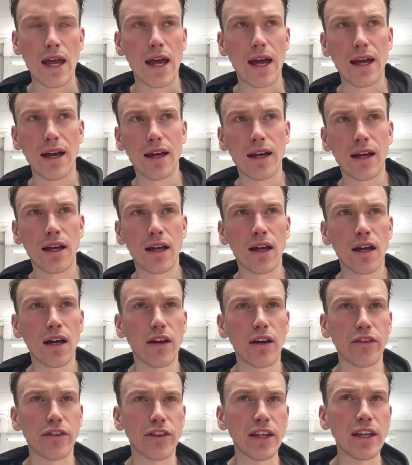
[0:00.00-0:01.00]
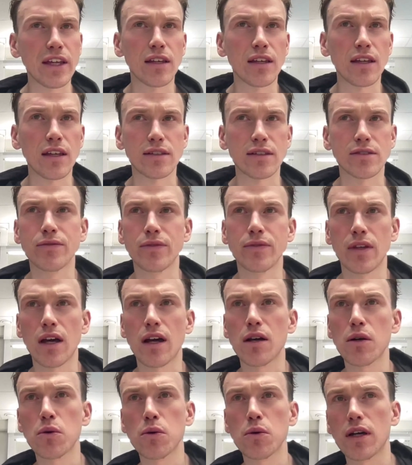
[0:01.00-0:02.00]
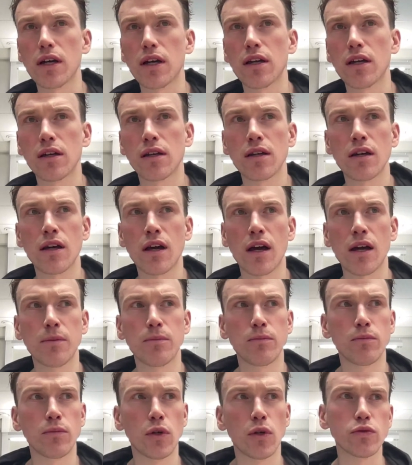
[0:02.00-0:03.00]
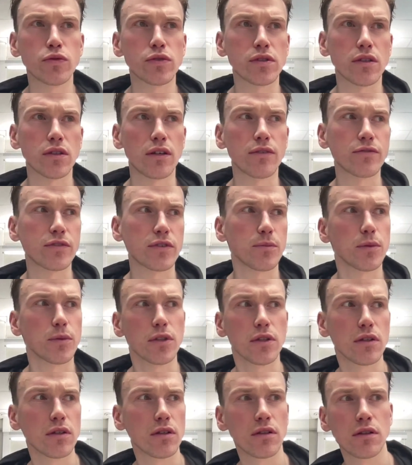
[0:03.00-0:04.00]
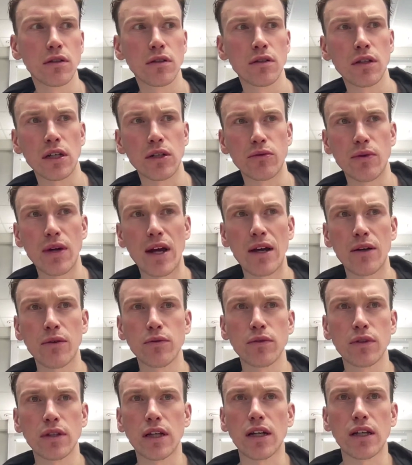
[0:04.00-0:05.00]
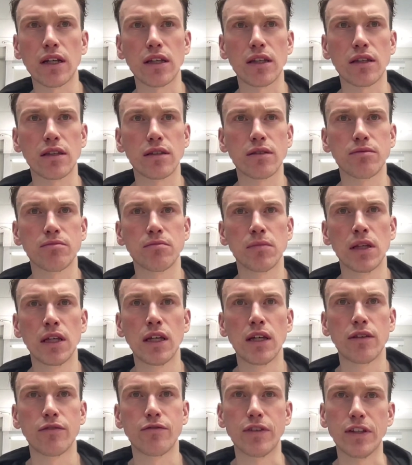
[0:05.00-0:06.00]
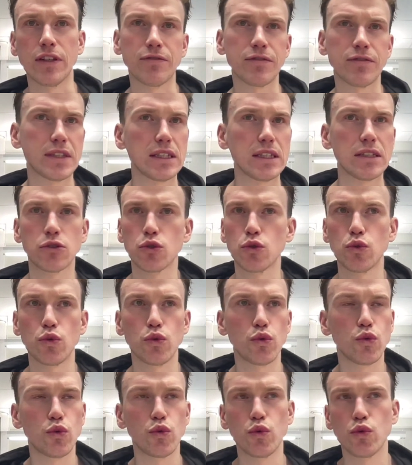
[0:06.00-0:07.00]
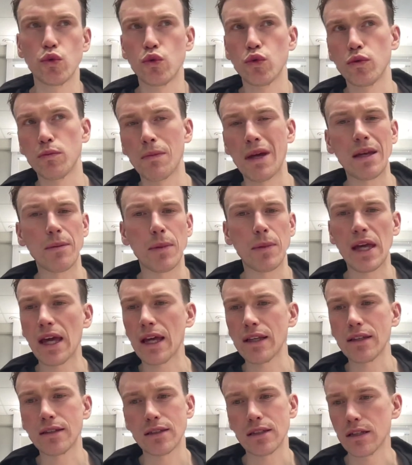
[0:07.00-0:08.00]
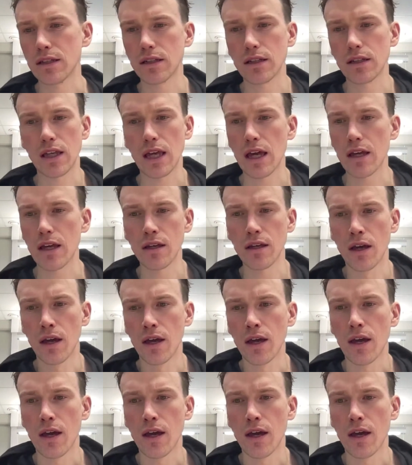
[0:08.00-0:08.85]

I think as of now, I'm most comfortable around like 50 to maybe 80K.